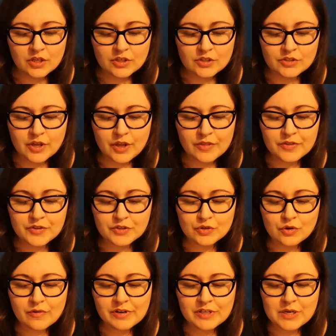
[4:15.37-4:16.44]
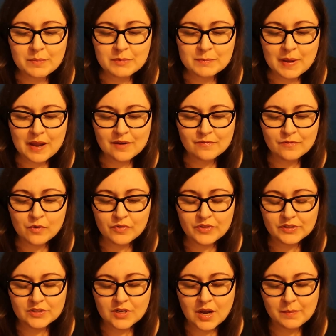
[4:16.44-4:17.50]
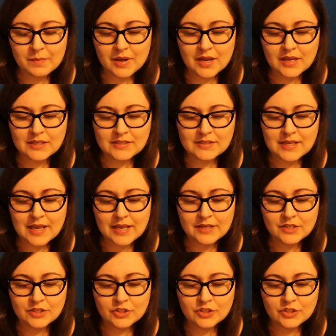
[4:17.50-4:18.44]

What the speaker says: So the story jumps back and forth in time, like I said.